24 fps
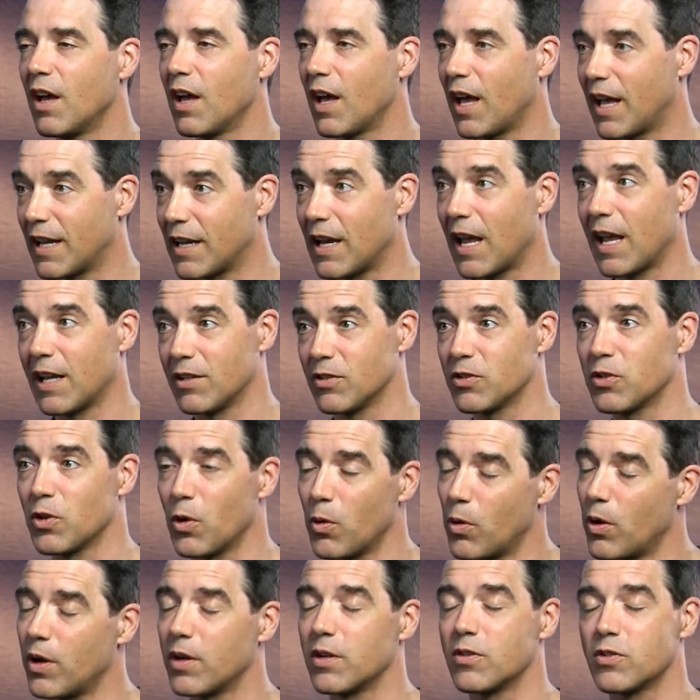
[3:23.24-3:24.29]
and
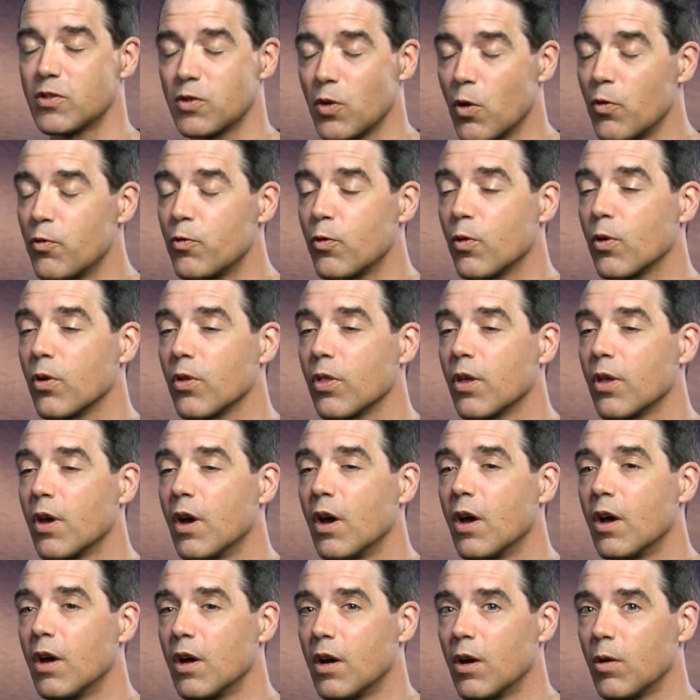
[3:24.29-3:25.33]
so on and so forth.
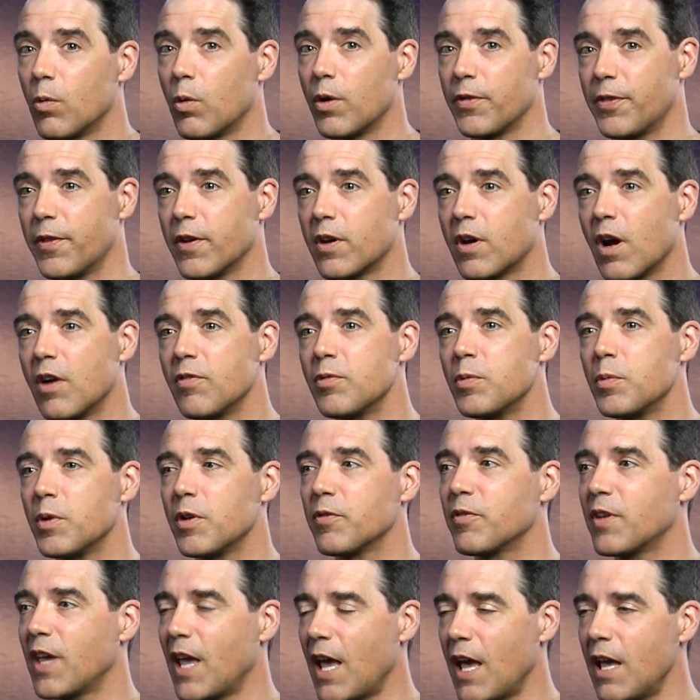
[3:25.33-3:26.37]
What the Government
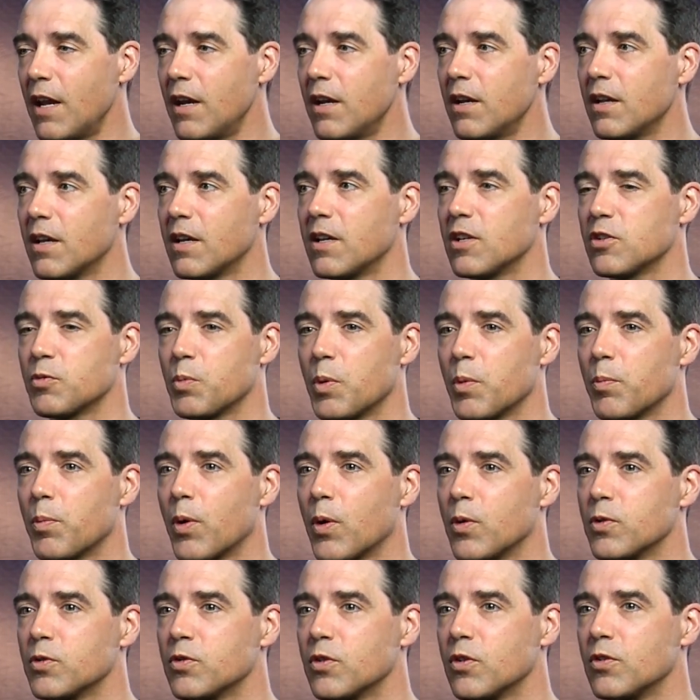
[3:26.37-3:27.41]
of Canada has
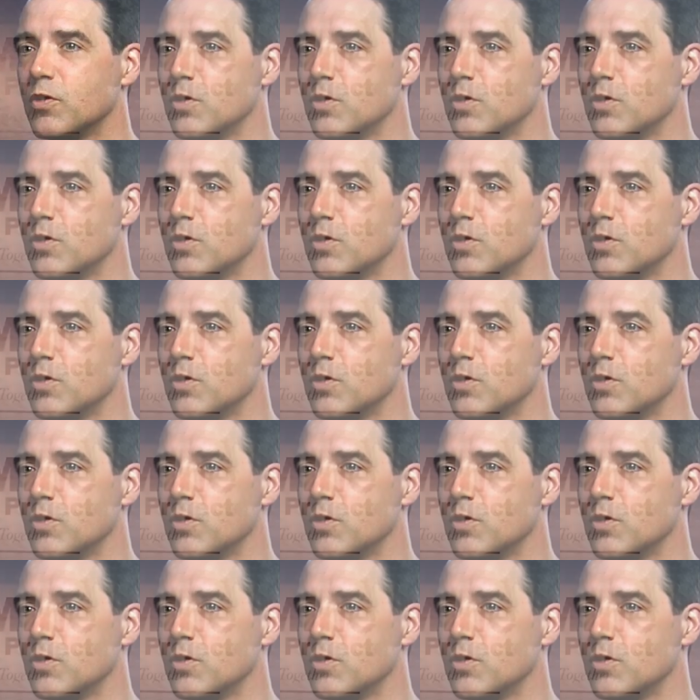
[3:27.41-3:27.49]
proposed to